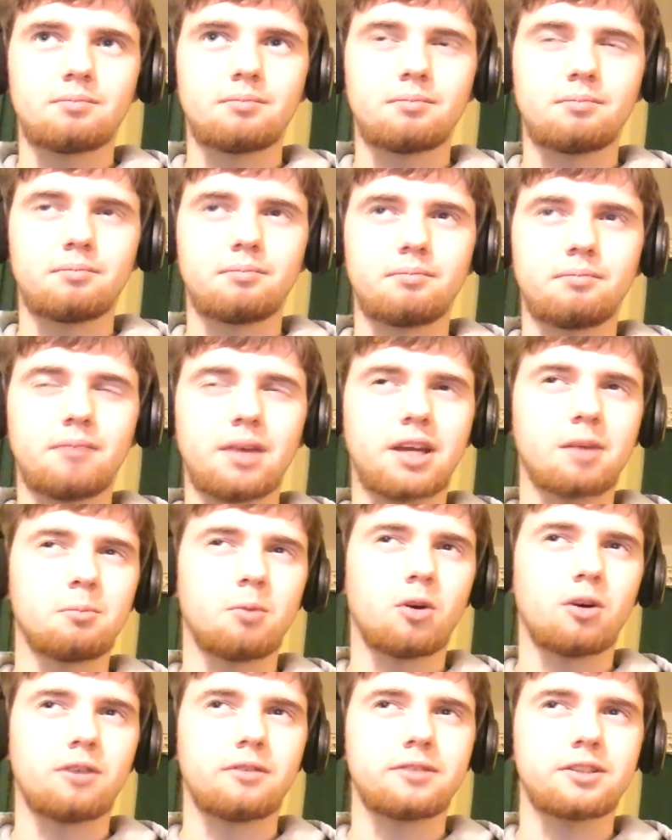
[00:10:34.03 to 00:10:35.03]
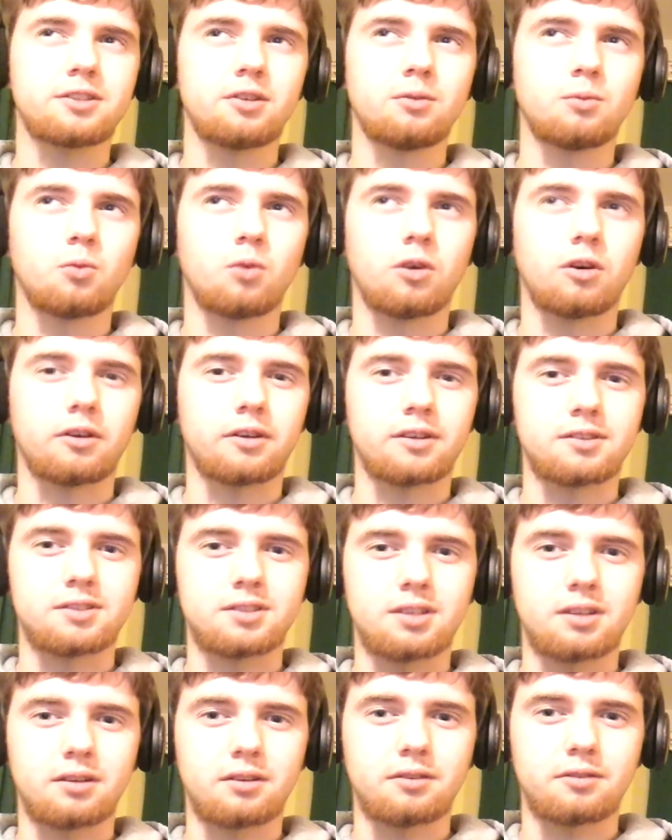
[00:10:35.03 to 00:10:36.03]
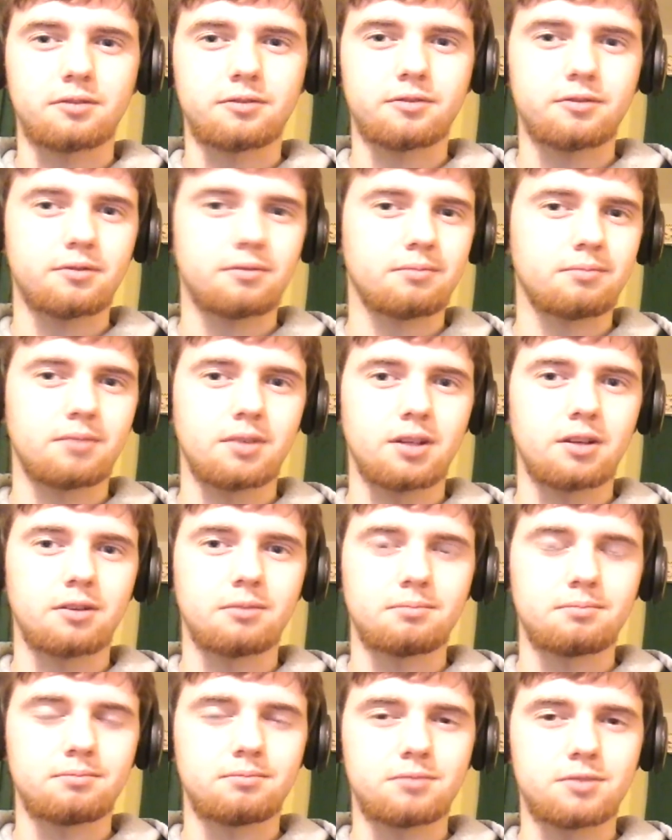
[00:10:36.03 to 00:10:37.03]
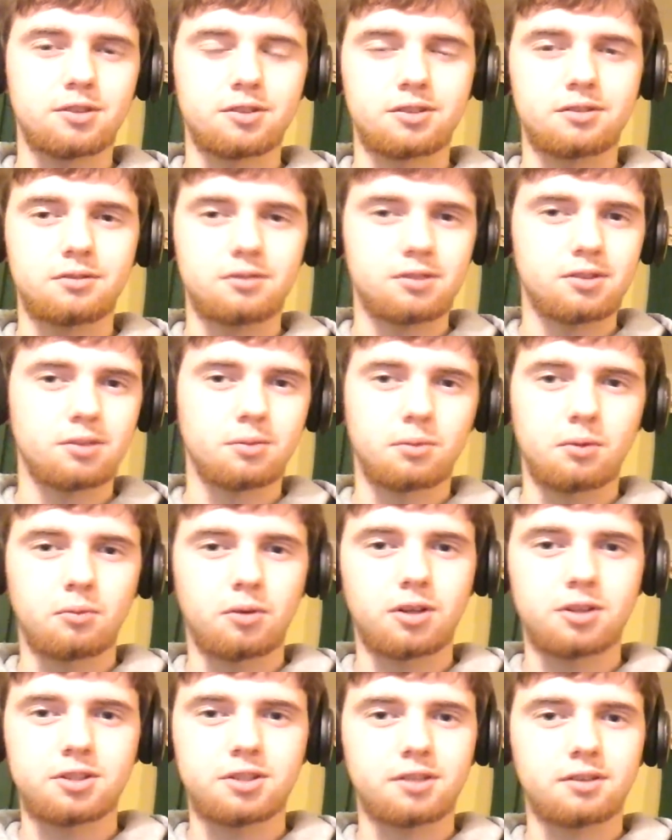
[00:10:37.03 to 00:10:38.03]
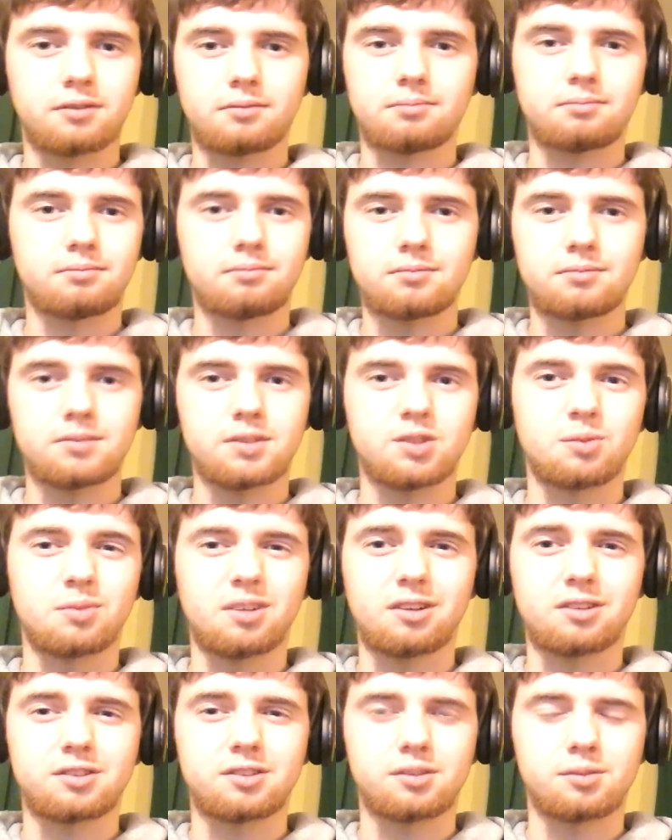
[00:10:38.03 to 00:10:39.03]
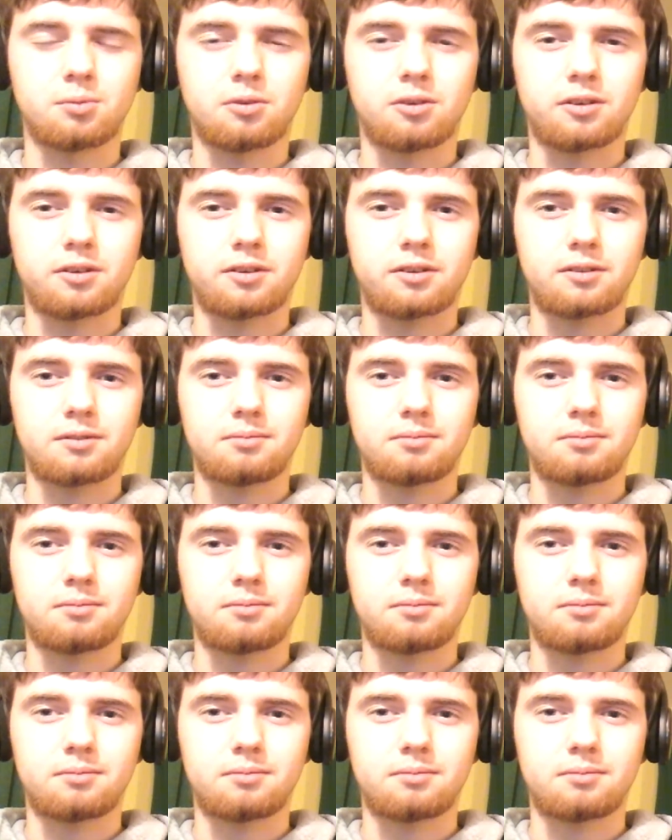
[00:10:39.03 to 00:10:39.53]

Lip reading: make it more of its own work instead of just someone watching someone else's work.